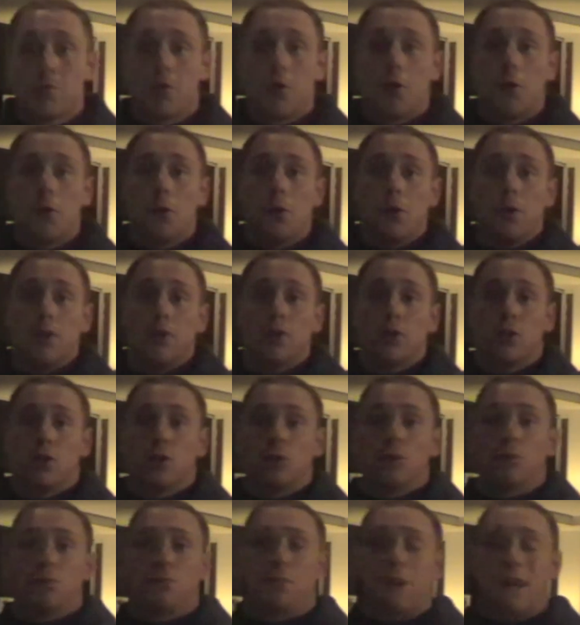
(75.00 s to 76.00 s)
probably know
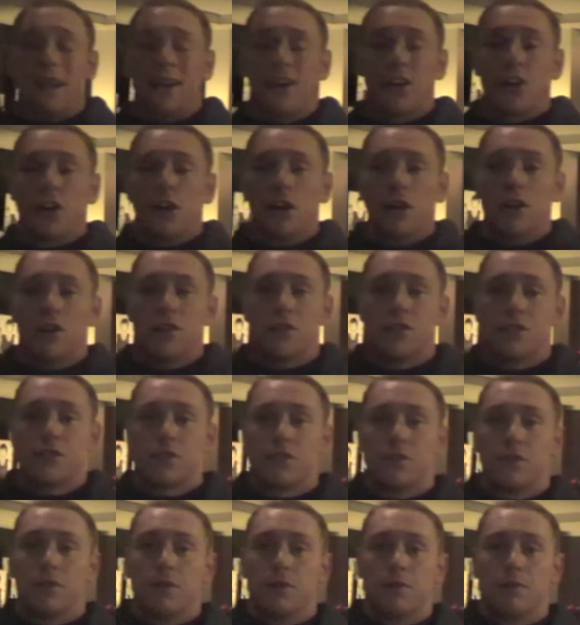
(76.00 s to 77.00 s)
them
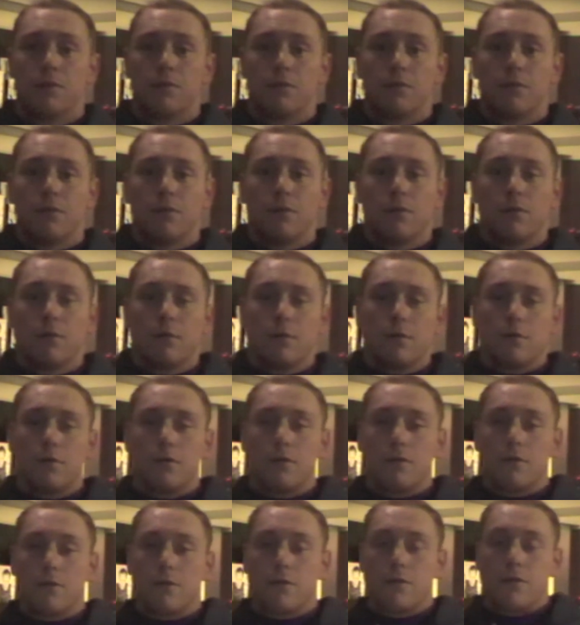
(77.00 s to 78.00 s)
because
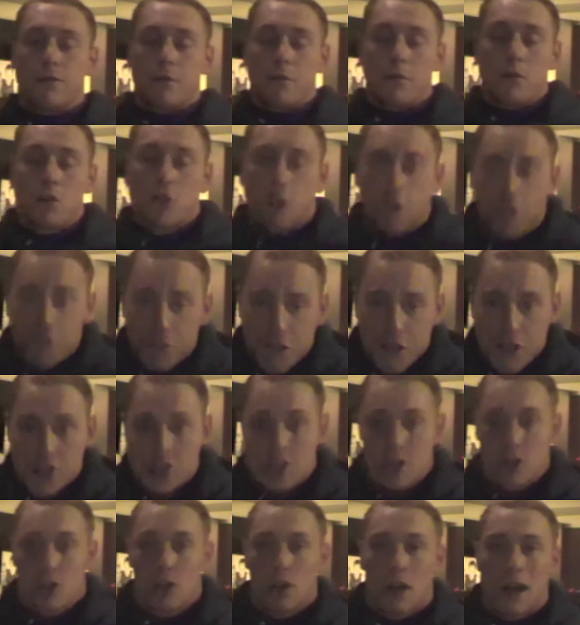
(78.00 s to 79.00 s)
from crunches
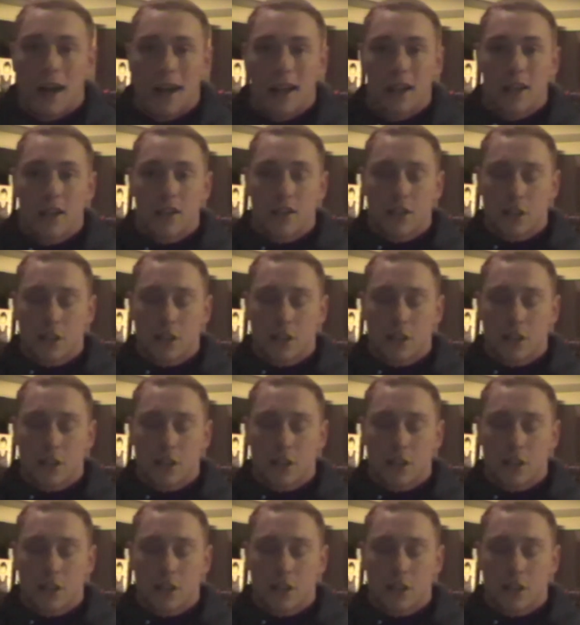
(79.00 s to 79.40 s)
and all that kind of